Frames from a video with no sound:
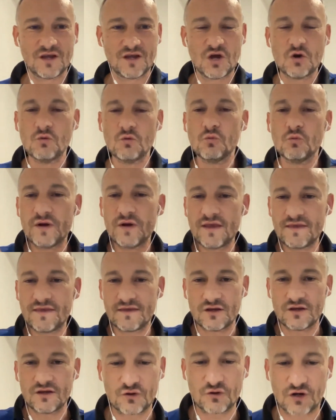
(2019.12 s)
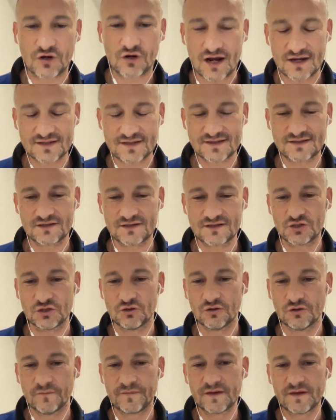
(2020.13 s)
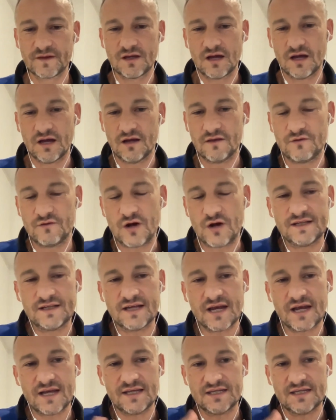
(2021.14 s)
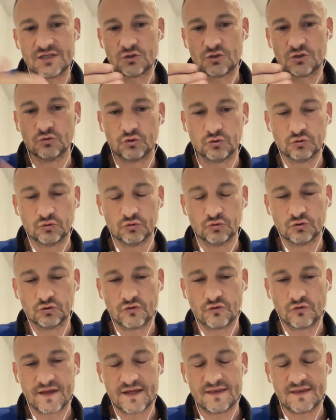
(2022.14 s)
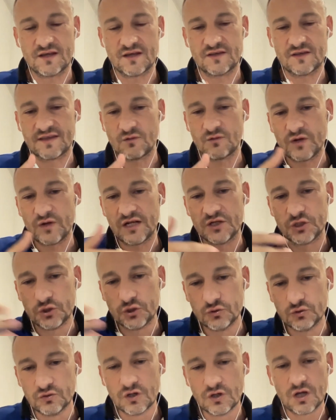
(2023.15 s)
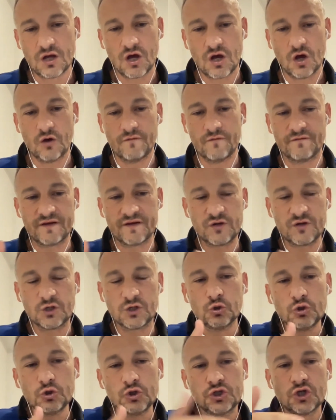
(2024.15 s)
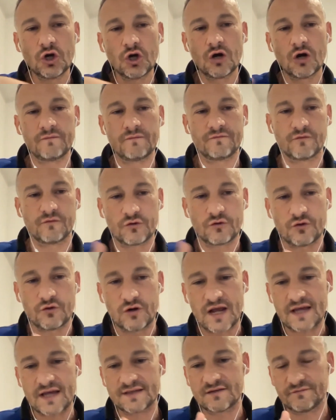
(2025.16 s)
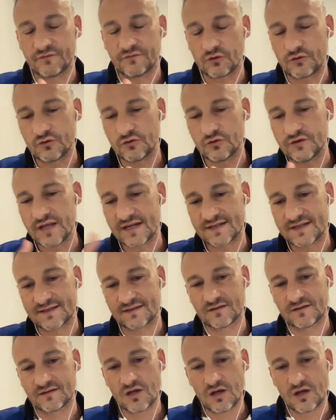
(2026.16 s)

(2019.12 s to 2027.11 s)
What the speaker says: with the class. So the idea is they will do a very good job for the next